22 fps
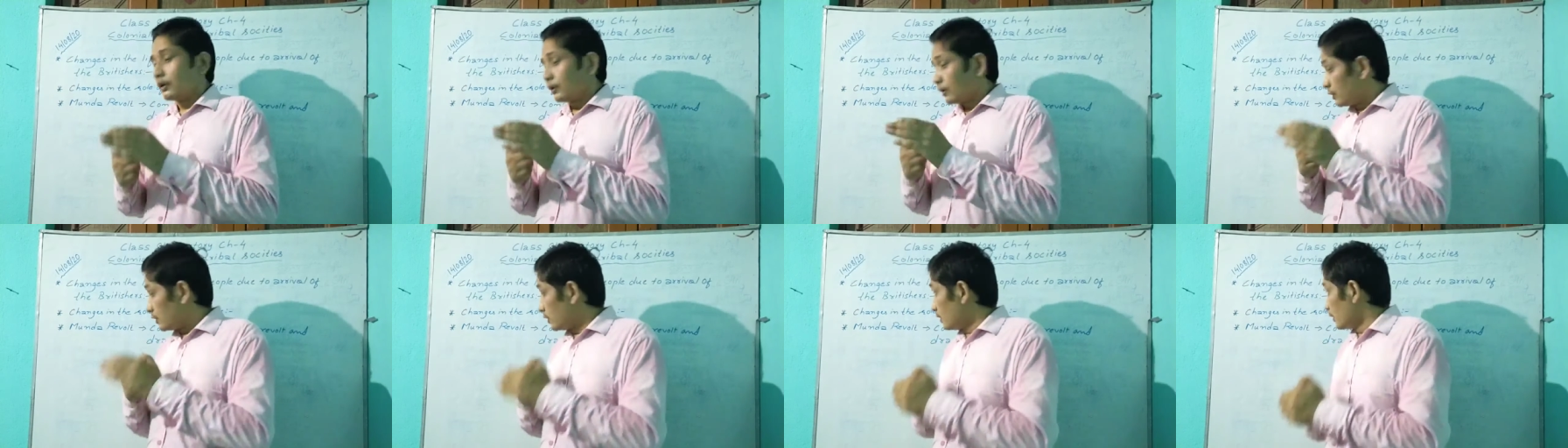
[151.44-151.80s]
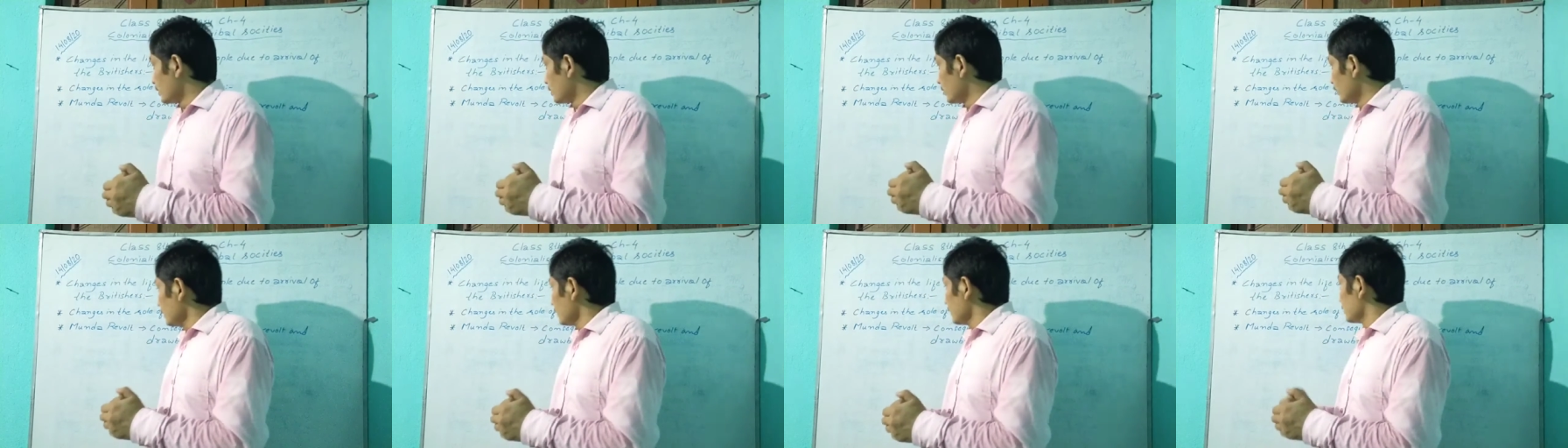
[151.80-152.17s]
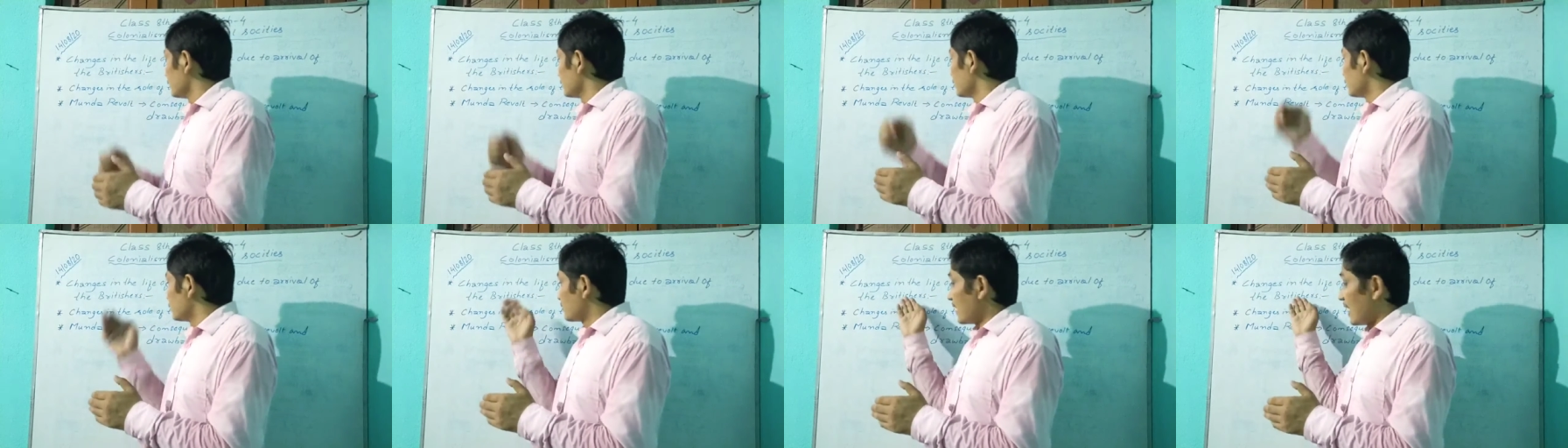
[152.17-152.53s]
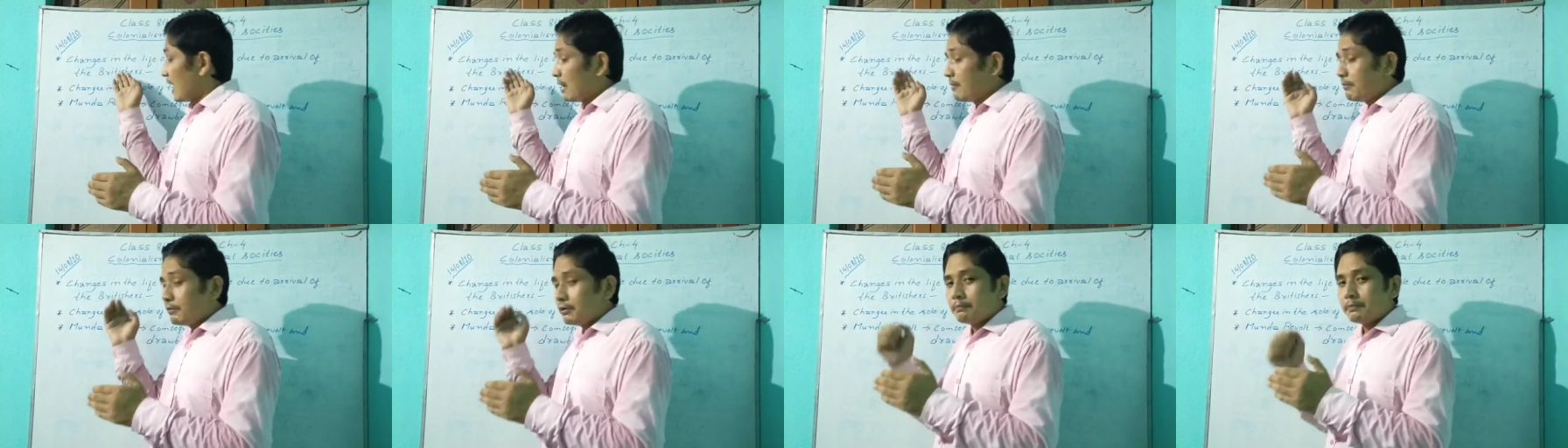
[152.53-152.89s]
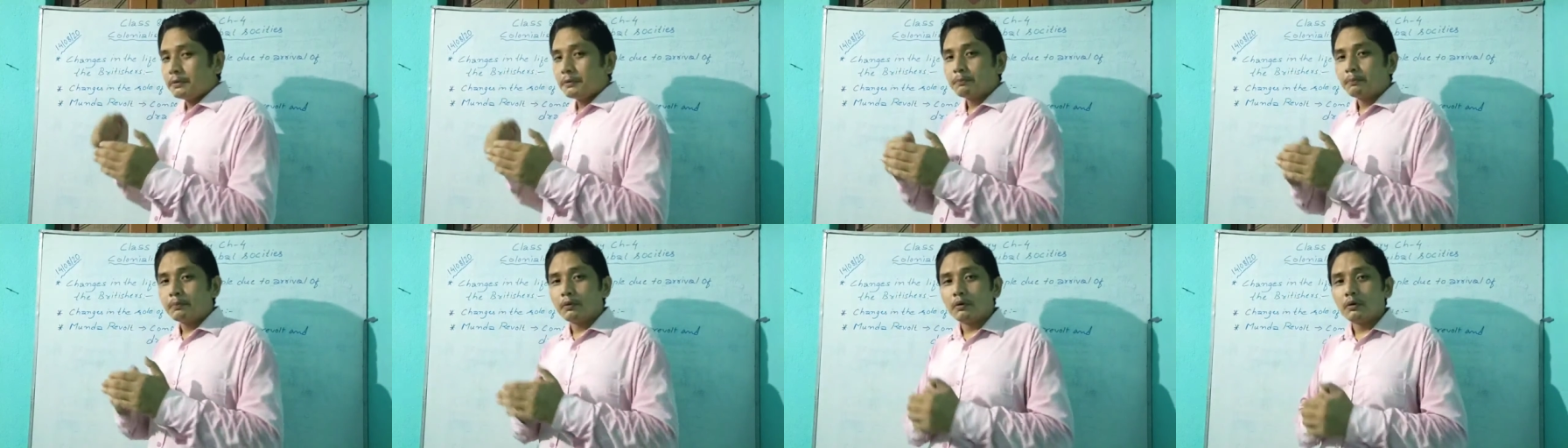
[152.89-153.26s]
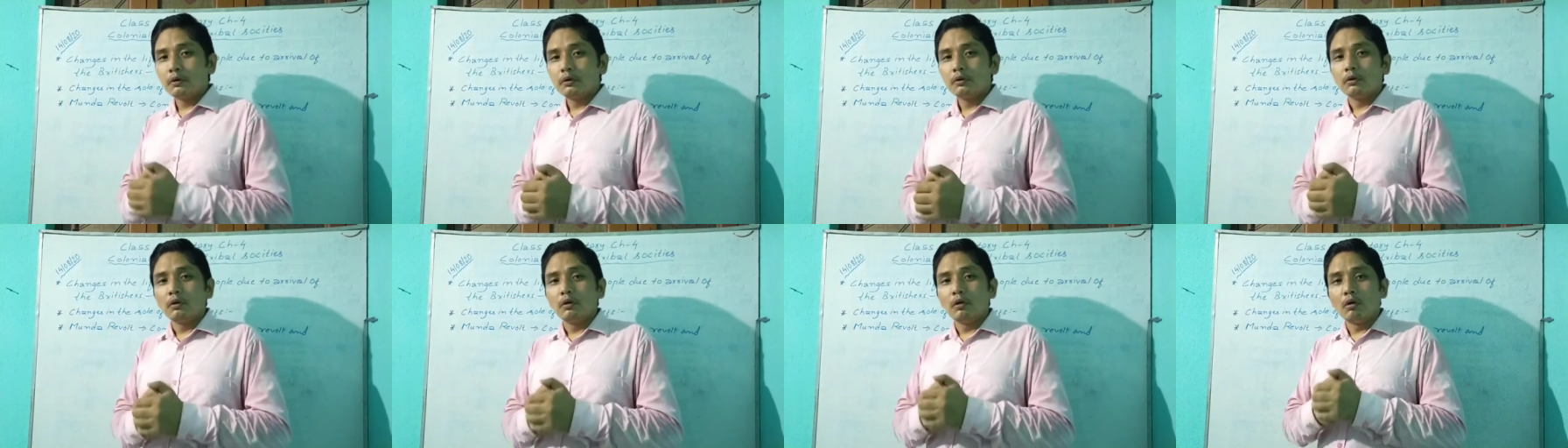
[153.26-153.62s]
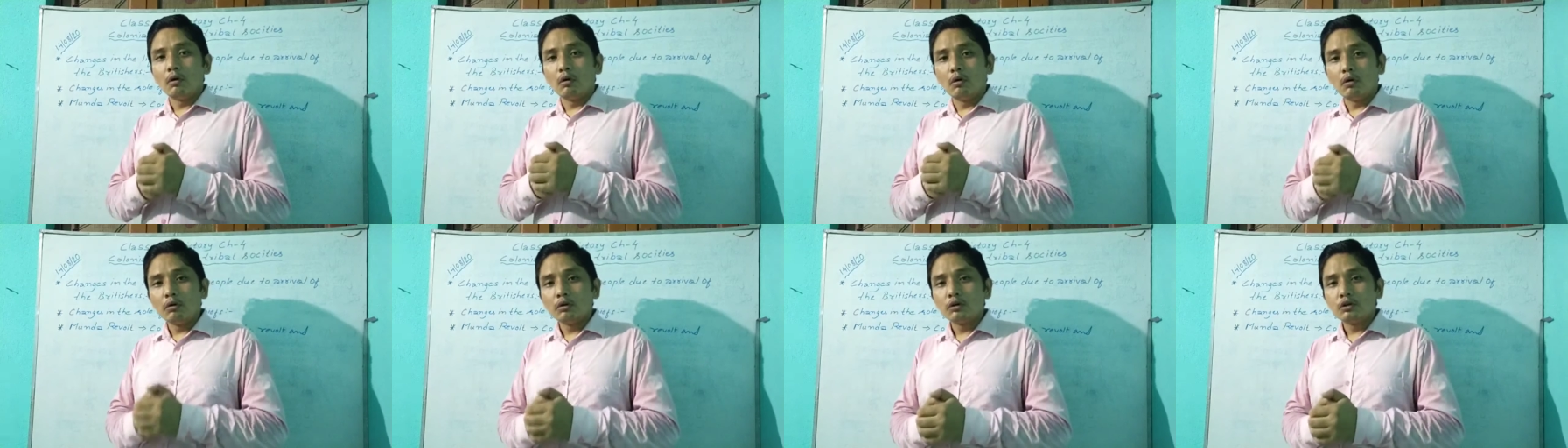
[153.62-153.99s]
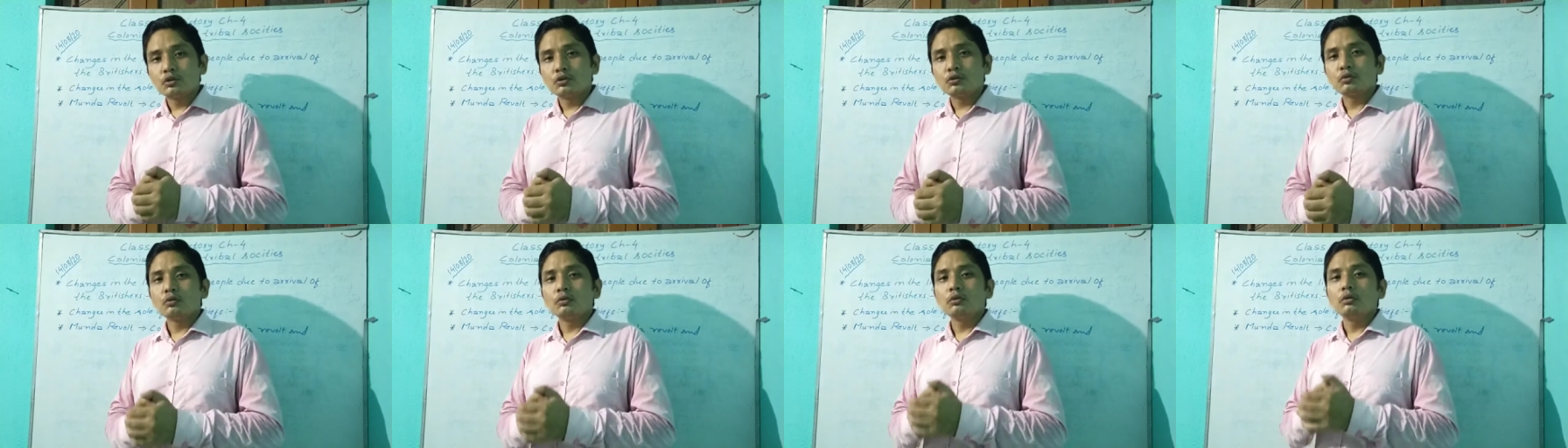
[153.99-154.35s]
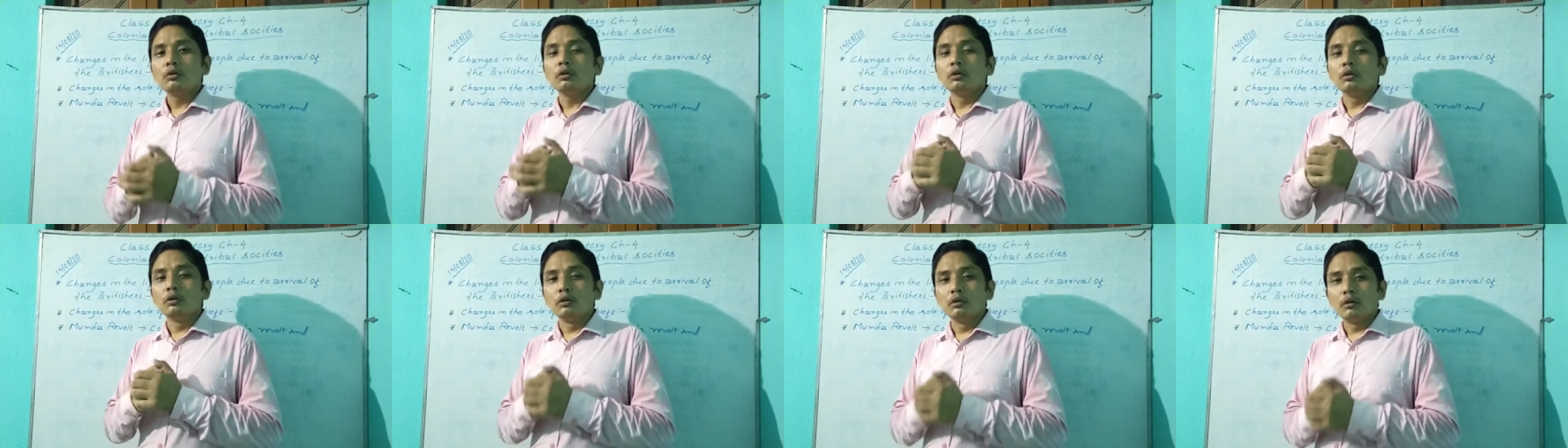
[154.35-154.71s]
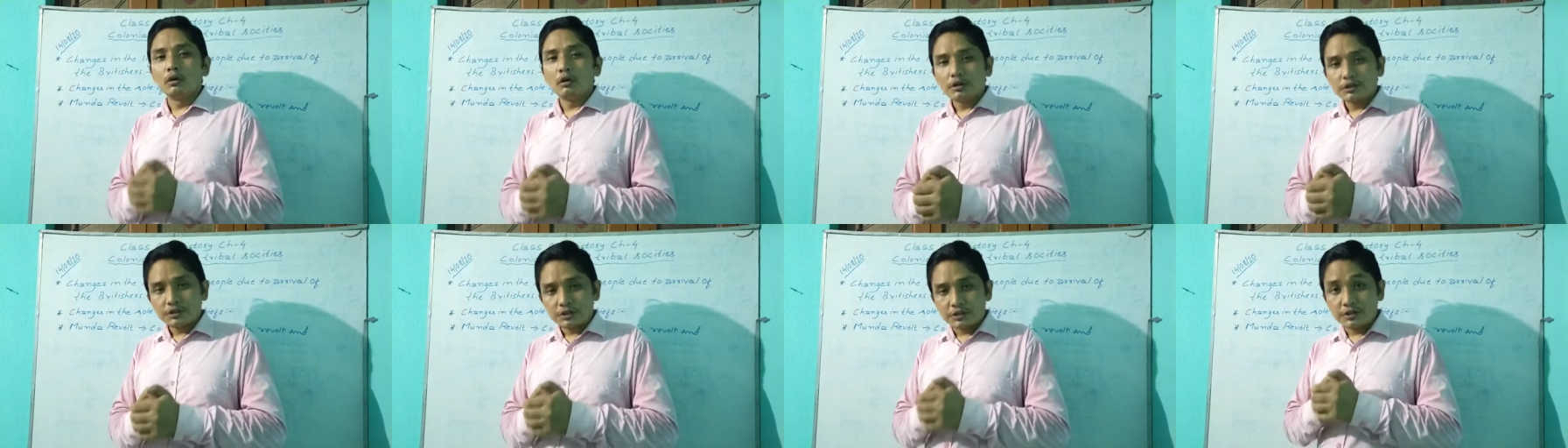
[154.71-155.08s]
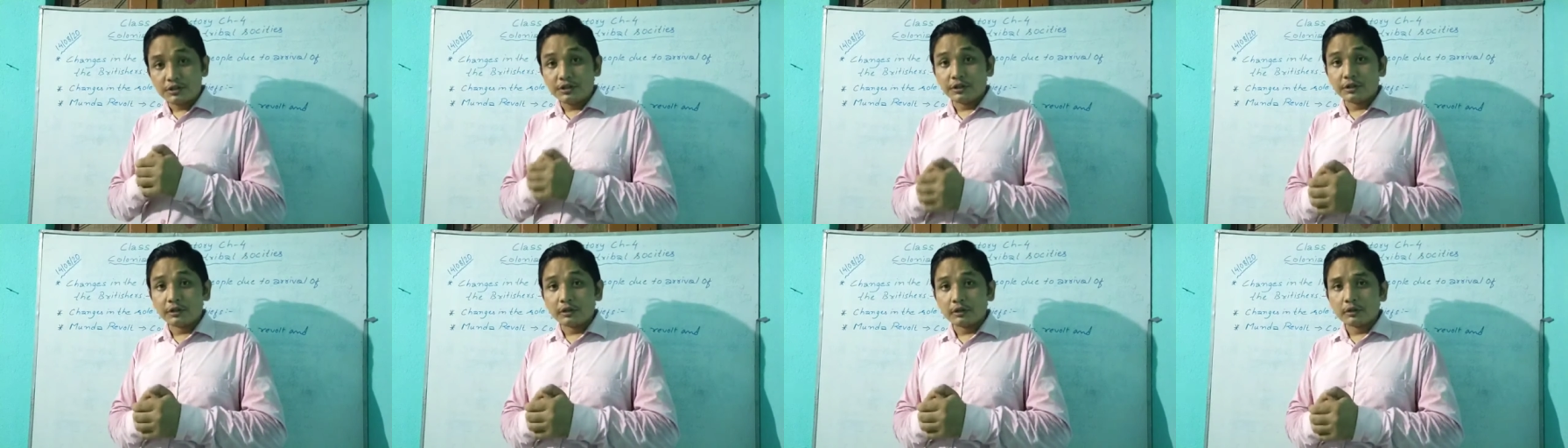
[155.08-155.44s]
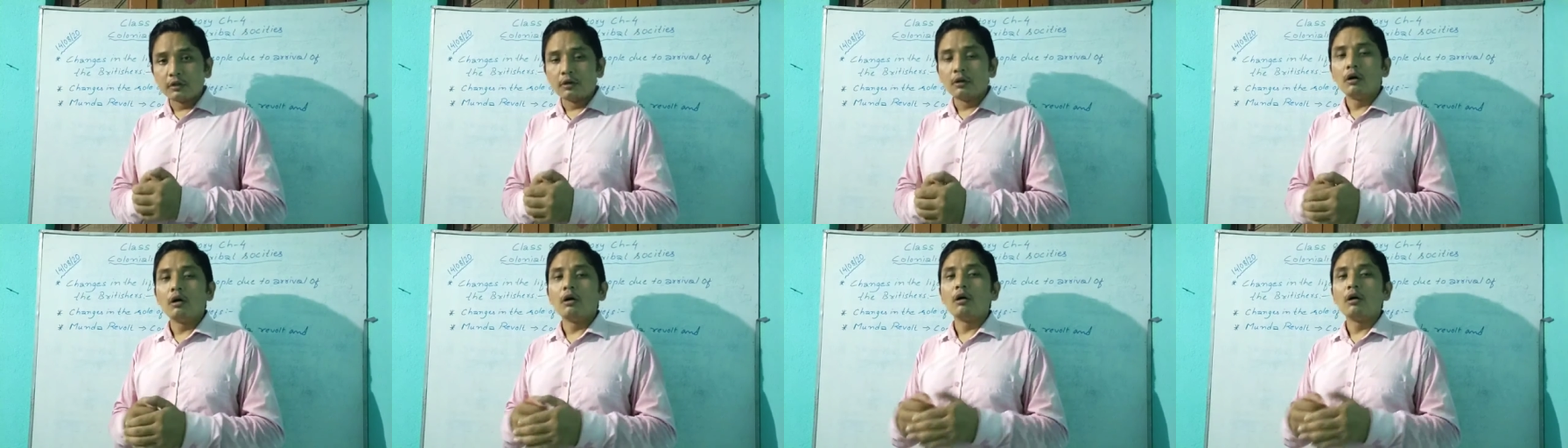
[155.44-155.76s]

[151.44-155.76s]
here the tribal people also lost their